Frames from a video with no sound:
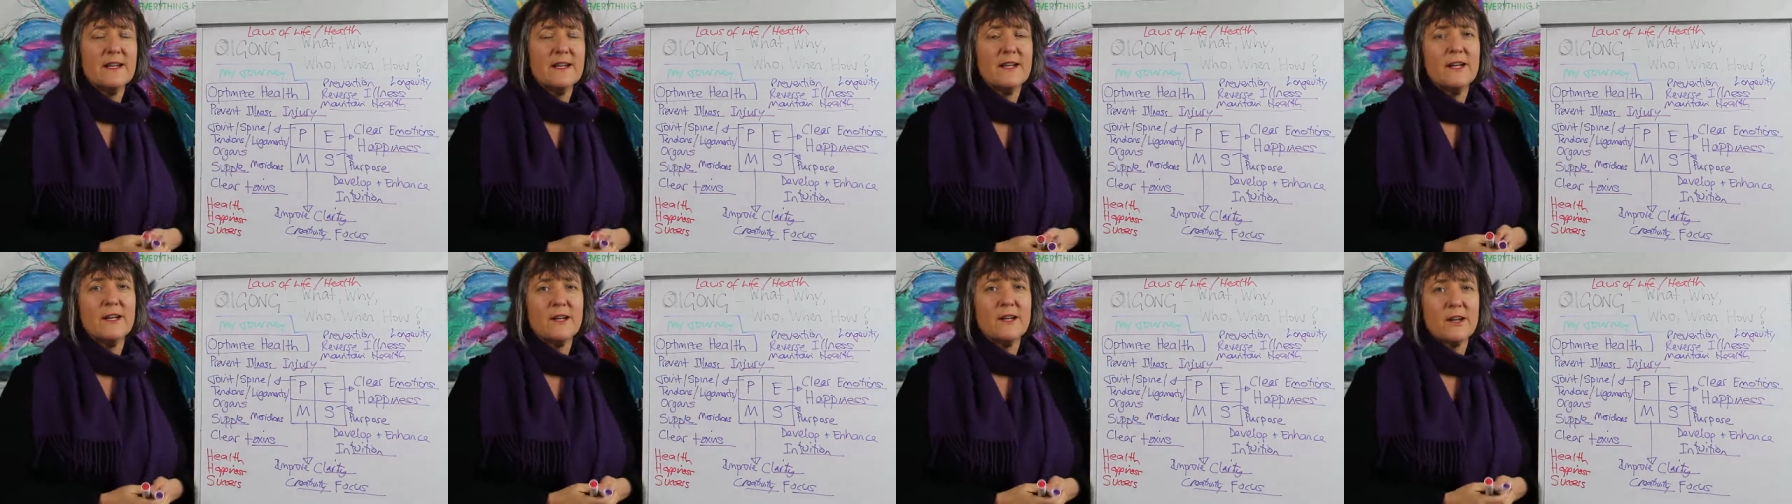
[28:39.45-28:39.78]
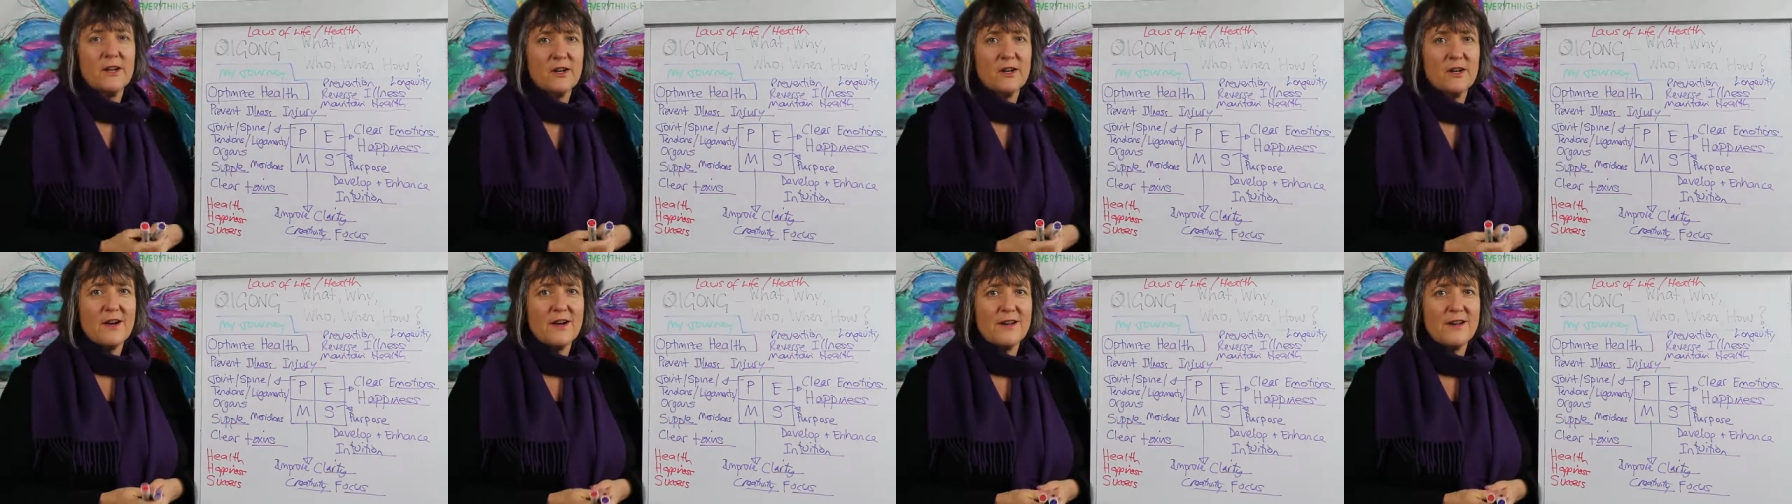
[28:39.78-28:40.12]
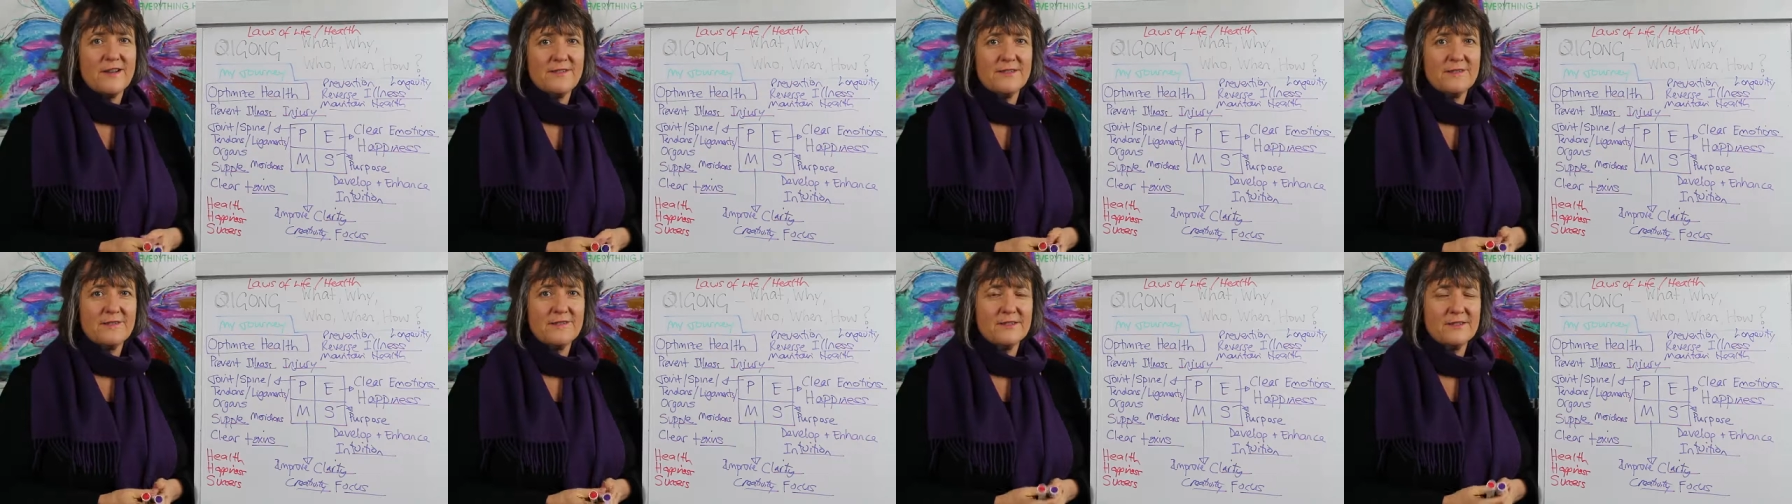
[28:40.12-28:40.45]
in our
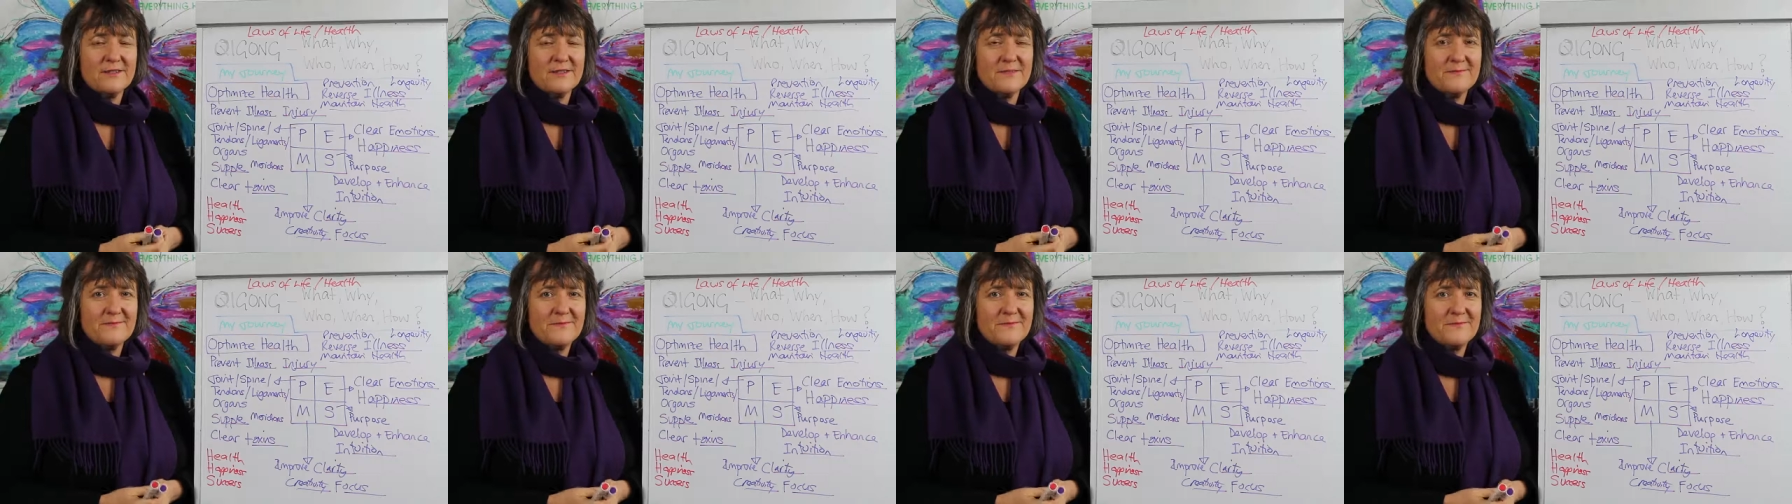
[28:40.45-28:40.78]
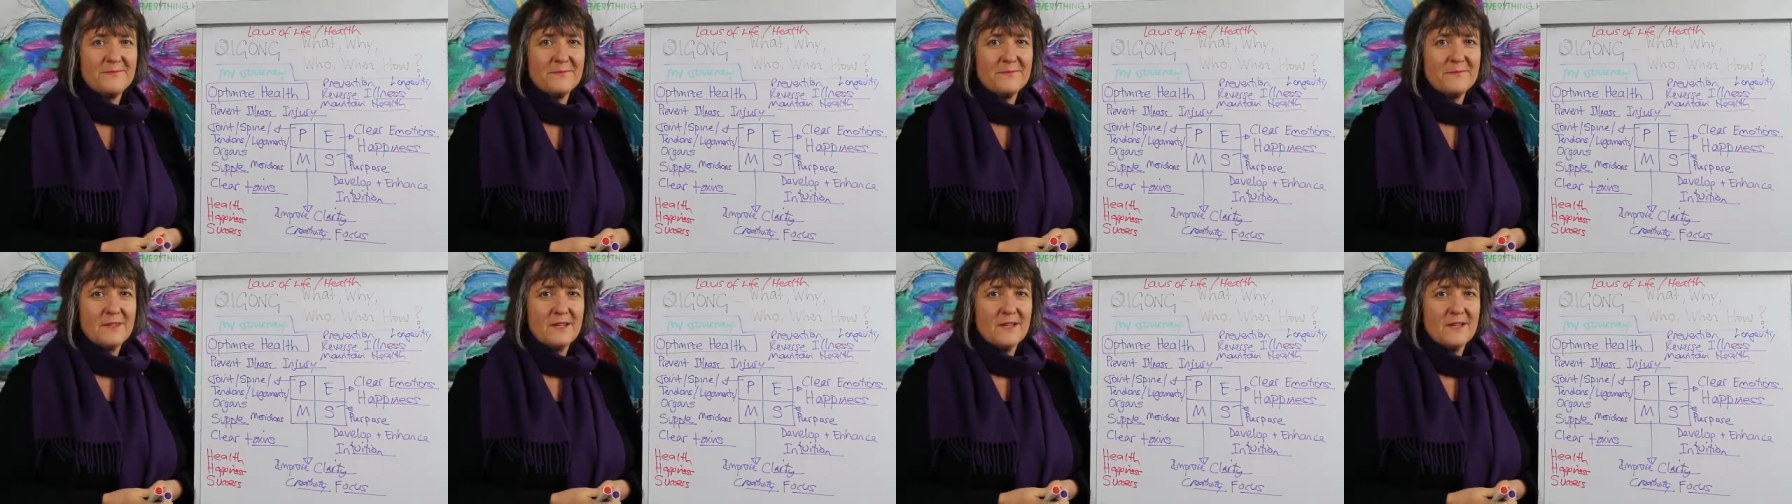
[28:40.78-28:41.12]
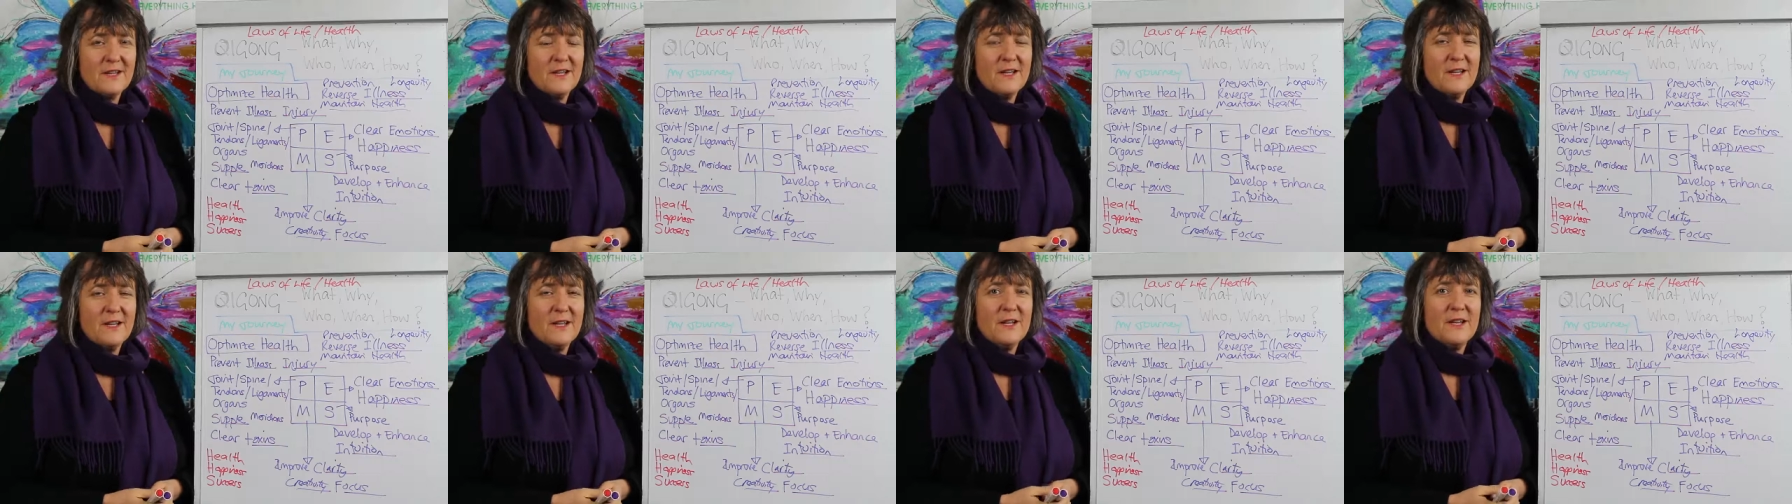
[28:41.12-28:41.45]
life.
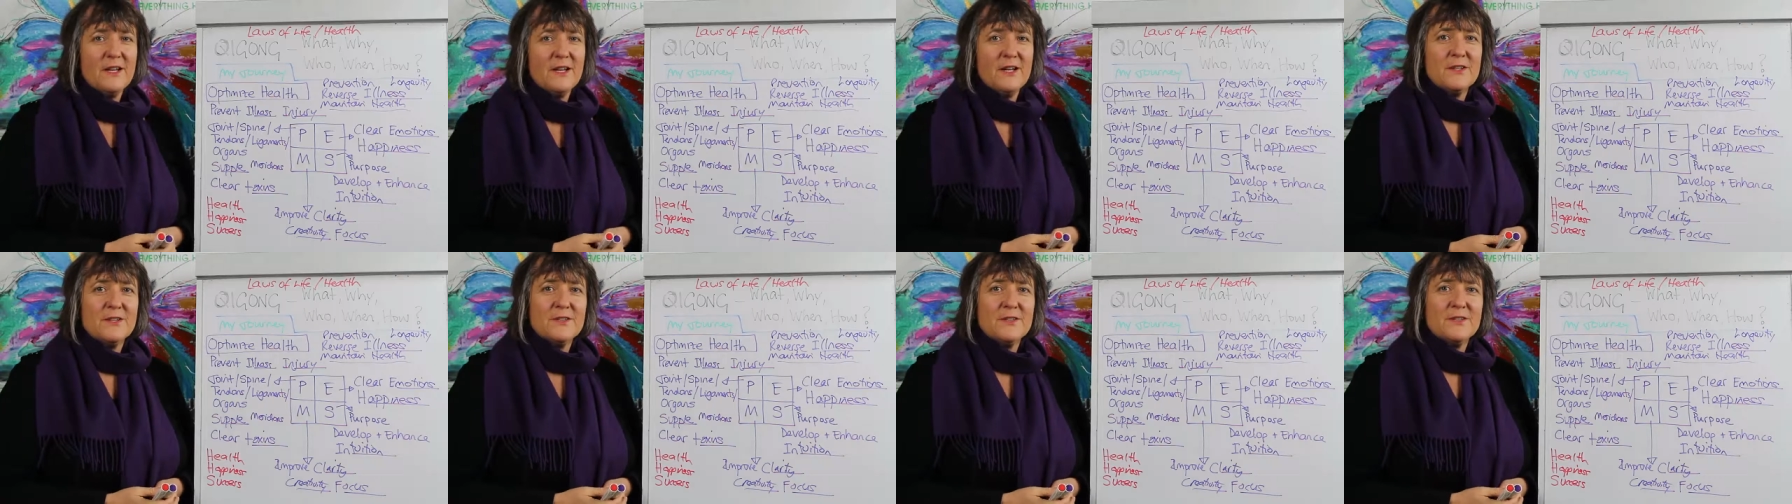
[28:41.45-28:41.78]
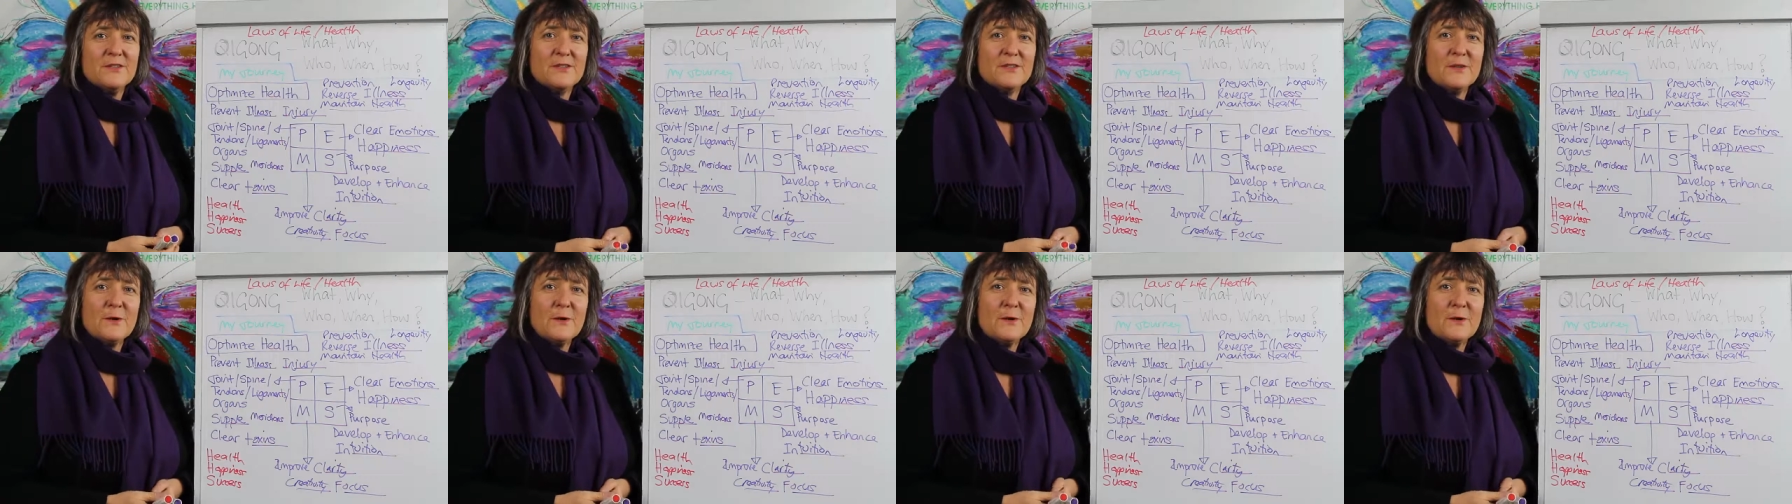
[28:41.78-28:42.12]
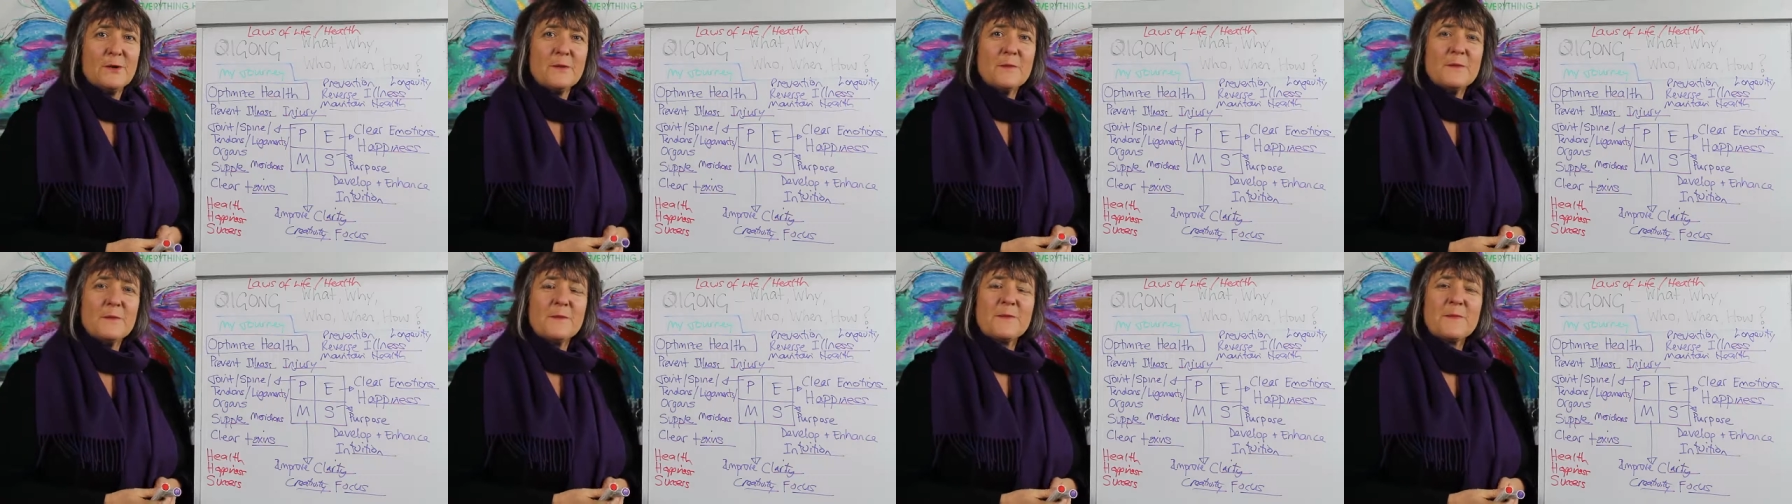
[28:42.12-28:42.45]

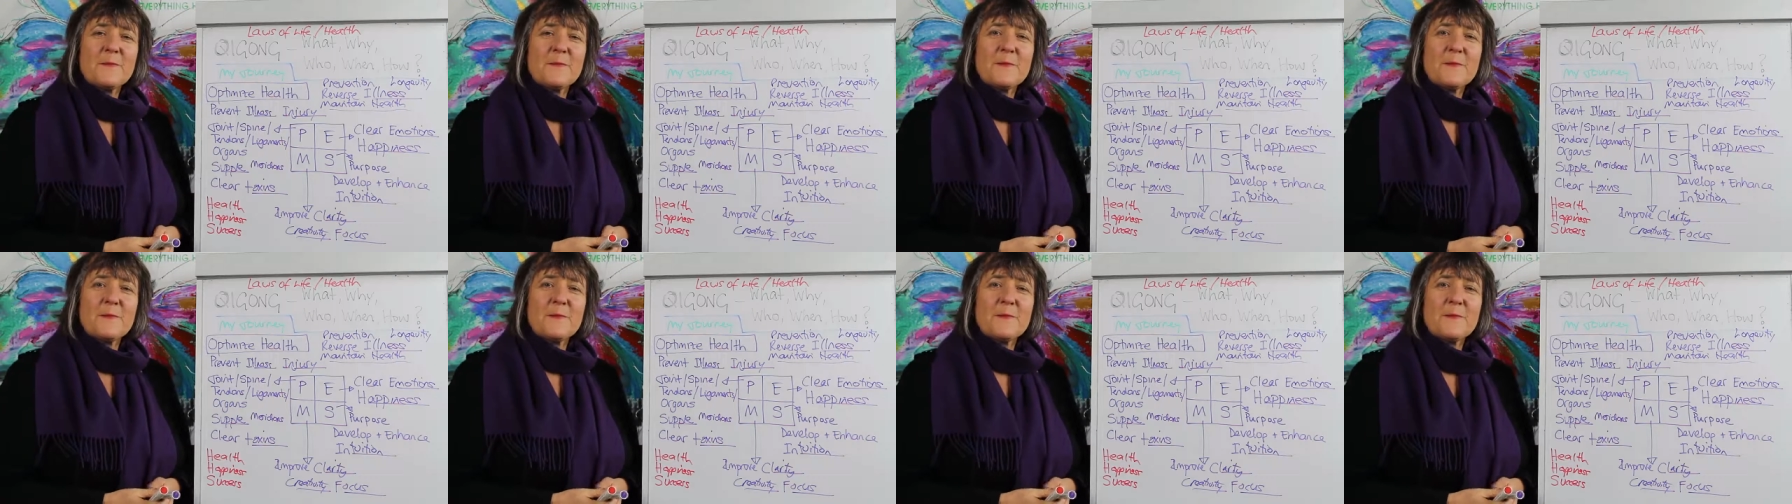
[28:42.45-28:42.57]
So